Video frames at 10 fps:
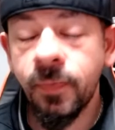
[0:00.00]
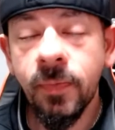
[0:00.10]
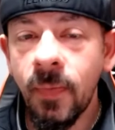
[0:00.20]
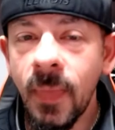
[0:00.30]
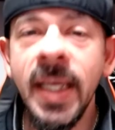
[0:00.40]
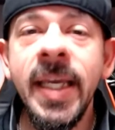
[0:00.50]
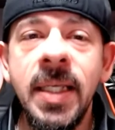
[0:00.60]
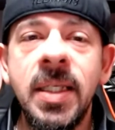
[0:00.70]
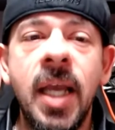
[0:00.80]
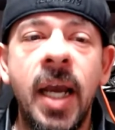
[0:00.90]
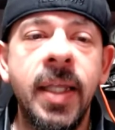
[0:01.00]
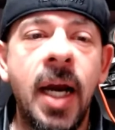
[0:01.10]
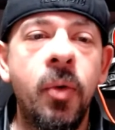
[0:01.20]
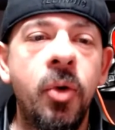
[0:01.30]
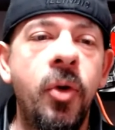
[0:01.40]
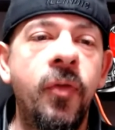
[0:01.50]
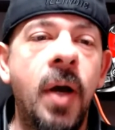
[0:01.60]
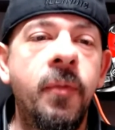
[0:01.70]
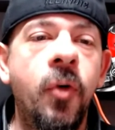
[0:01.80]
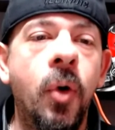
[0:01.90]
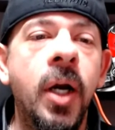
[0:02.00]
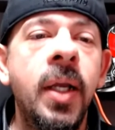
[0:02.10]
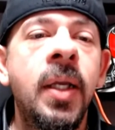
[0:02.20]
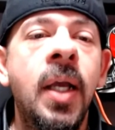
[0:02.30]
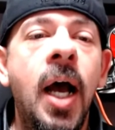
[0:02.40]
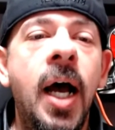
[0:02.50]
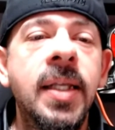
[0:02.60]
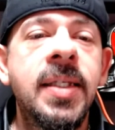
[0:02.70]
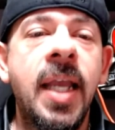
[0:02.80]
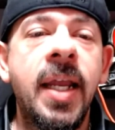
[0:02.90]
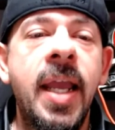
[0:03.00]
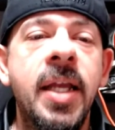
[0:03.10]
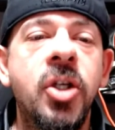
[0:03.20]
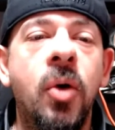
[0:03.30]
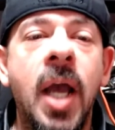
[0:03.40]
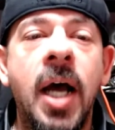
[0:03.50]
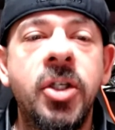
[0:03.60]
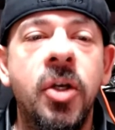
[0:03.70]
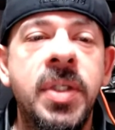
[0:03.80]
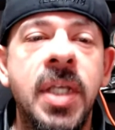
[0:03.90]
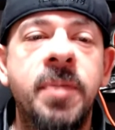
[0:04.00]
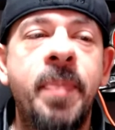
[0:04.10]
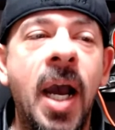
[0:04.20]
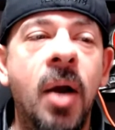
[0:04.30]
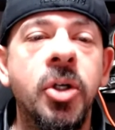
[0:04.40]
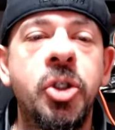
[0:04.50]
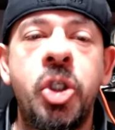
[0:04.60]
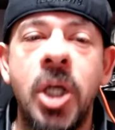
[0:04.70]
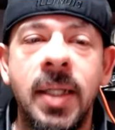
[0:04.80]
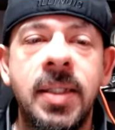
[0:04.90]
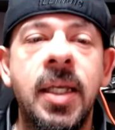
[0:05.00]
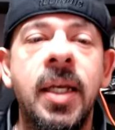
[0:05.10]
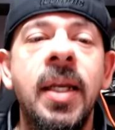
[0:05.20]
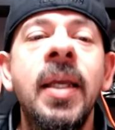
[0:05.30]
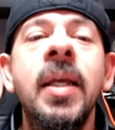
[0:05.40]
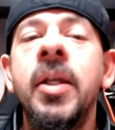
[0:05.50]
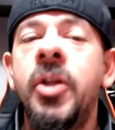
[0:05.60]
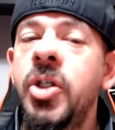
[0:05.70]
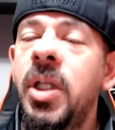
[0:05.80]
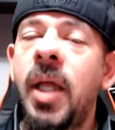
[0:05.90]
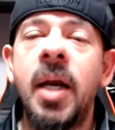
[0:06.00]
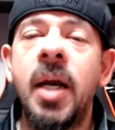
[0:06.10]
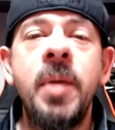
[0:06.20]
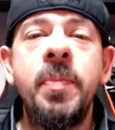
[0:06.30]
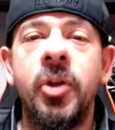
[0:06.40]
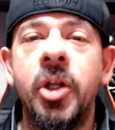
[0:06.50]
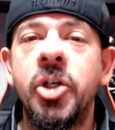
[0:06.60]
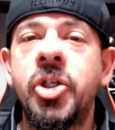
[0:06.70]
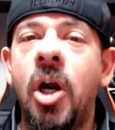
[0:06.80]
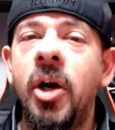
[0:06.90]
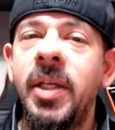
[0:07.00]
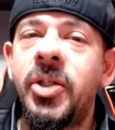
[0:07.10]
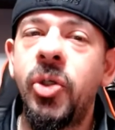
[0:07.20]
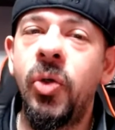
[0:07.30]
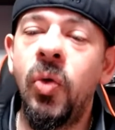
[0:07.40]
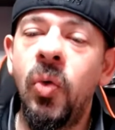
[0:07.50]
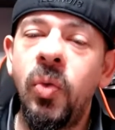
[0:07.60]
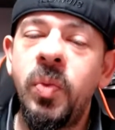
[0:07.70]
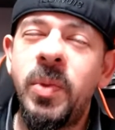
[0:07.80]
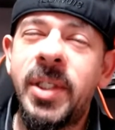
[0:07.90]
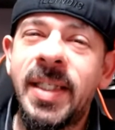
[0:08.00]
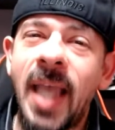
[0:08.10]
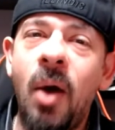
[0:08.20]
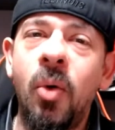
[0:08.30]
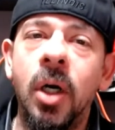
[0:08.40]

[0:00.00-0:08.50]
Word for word: He's a guy that I would move up for. San Anto Gato says Powers Johnson. There's a lot of people that are starting to sour